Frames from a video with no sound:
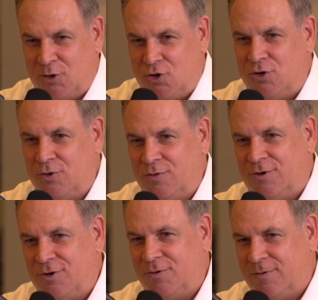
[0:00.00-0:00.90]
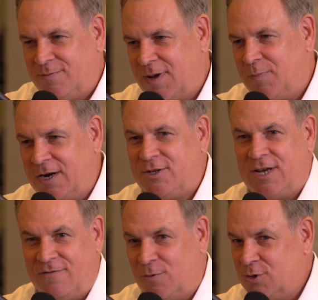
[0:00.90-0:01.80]
two. My parents
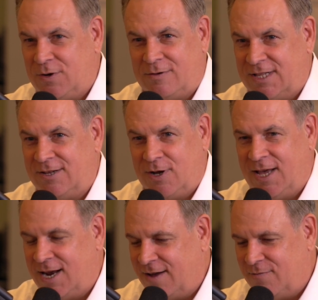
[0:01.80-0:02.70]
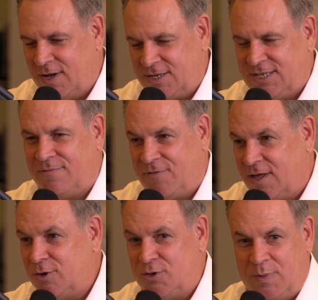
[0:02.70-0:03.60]
got divorced when I was a little kid. I have a
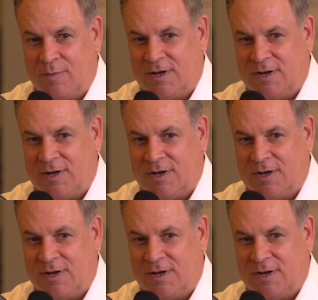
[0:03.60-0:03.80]
stepfather who's been my